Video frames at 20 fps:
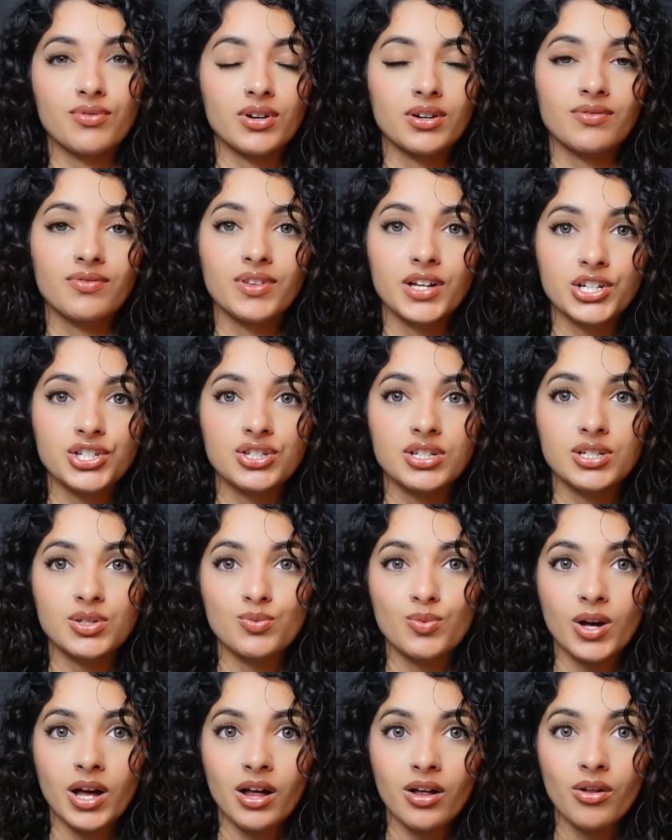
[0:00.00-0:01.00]
for inflation as
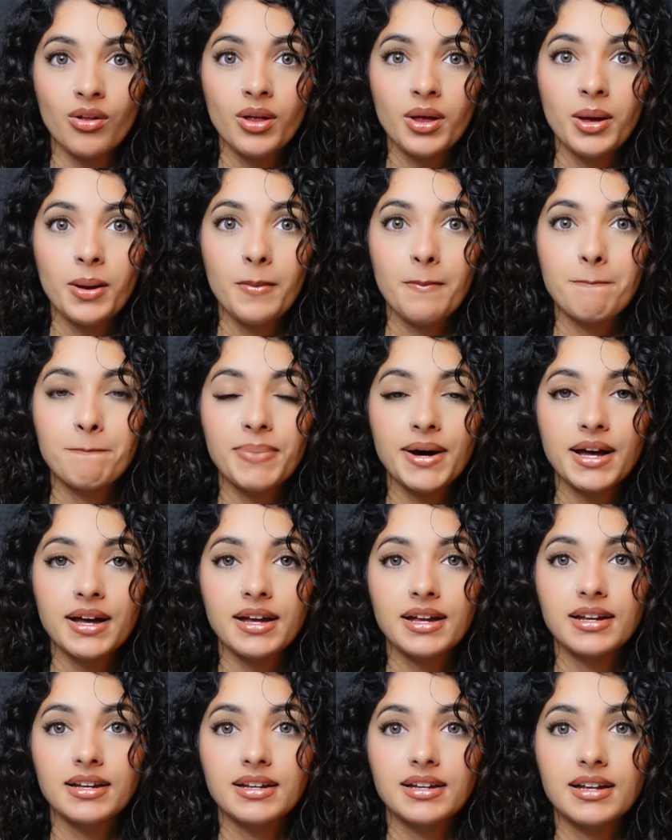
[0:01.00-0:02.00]
well.
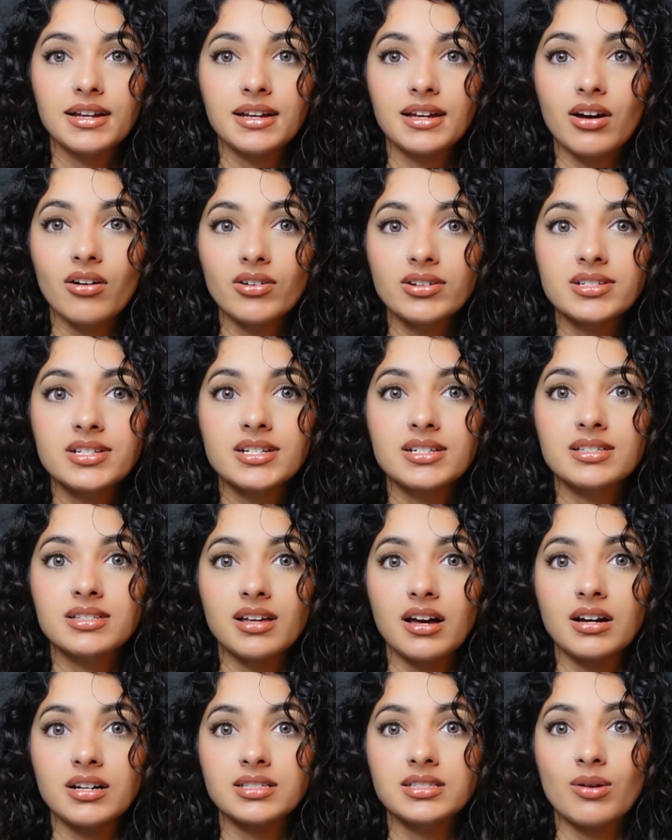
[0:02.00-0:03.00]
But it honestly
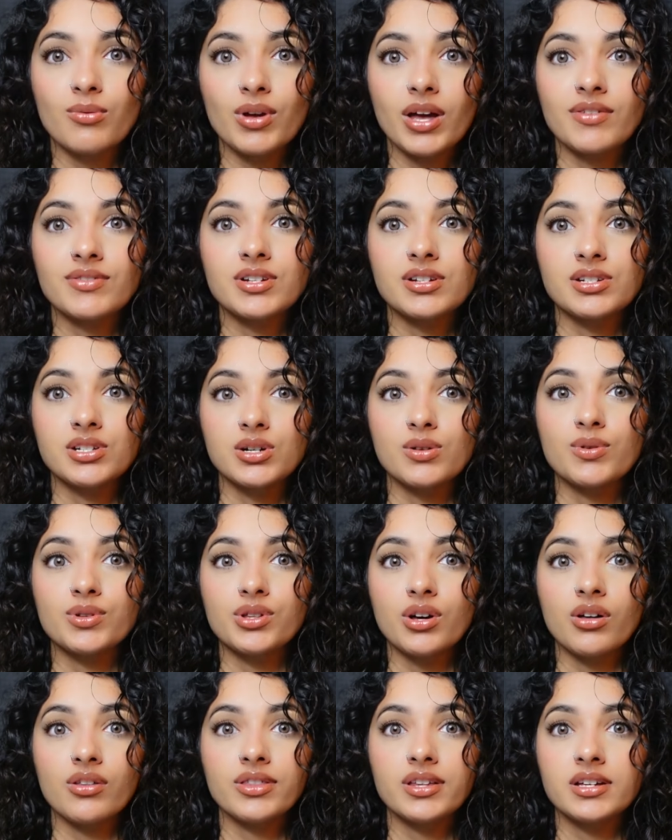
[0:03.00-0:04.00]
sucks that we have to deal with
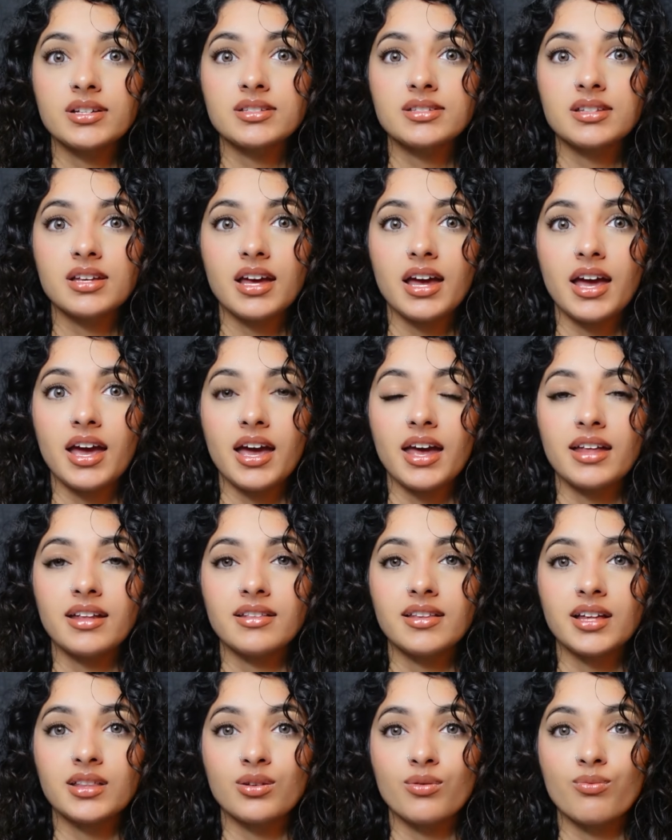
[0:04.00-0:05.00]
all this
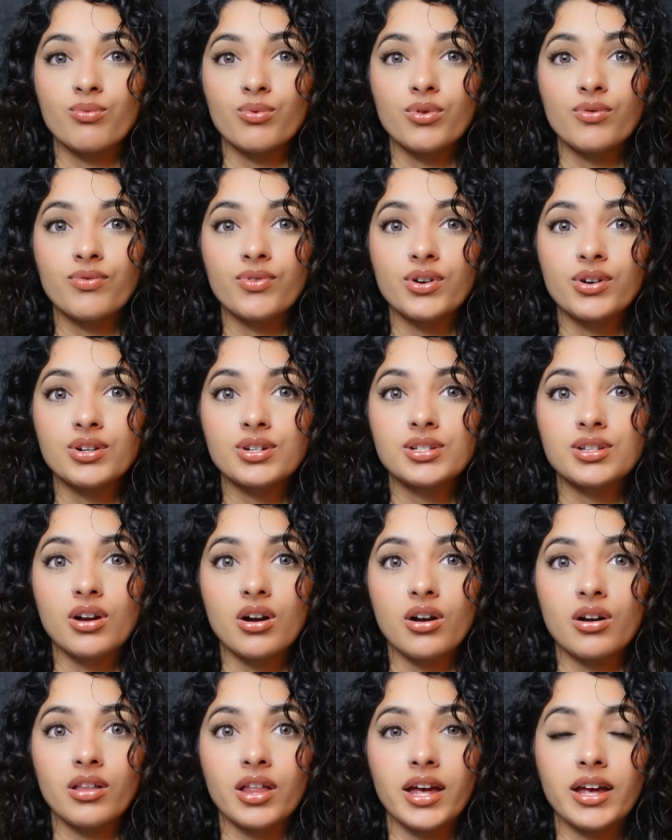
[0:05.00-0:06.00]
and that the roofers
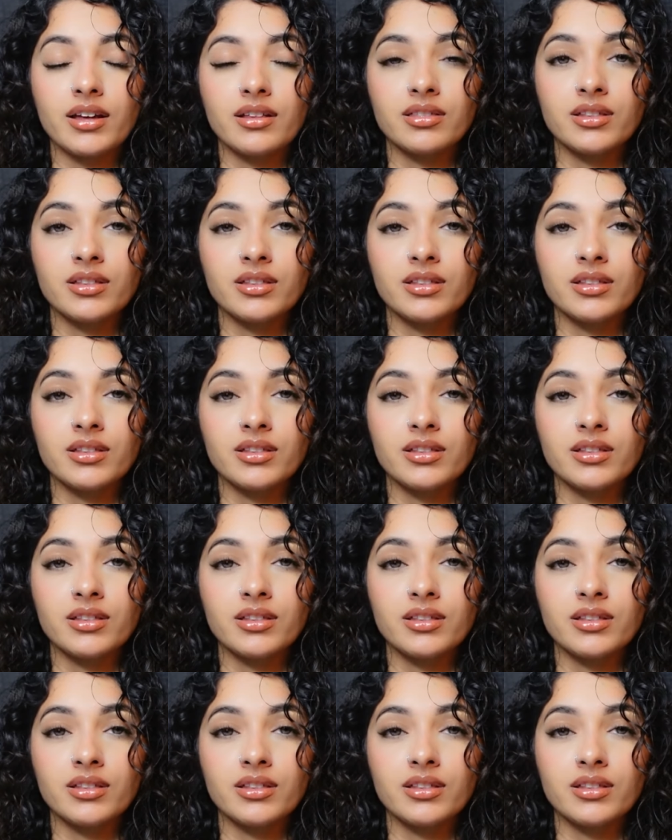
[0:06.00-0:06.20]
are like